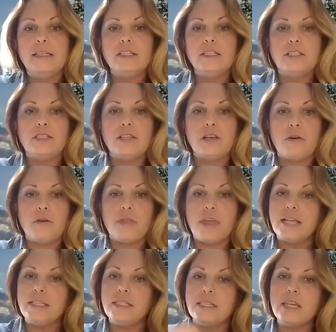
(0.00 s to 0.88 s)
So
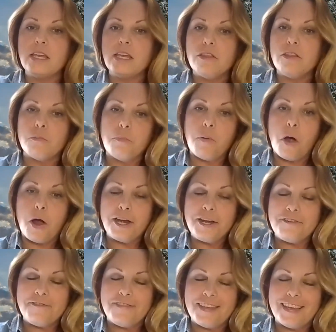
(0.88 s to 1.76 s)
that's the other
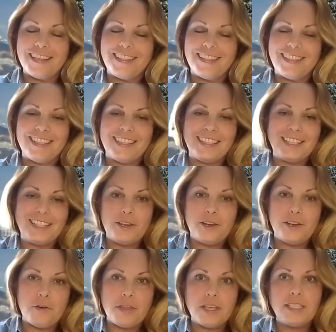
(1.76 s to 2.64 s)
part of this is,
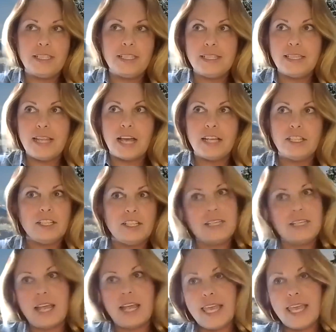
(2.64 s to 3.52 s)
this is not just
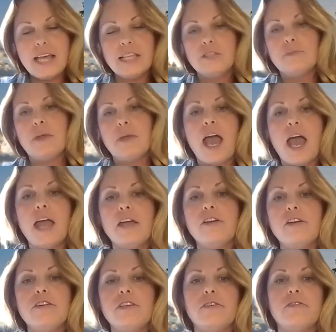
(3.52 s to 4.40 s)
saying, yes, we
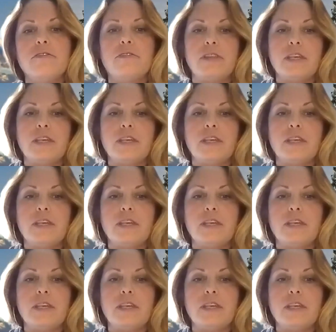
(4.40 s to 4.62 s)
hire you.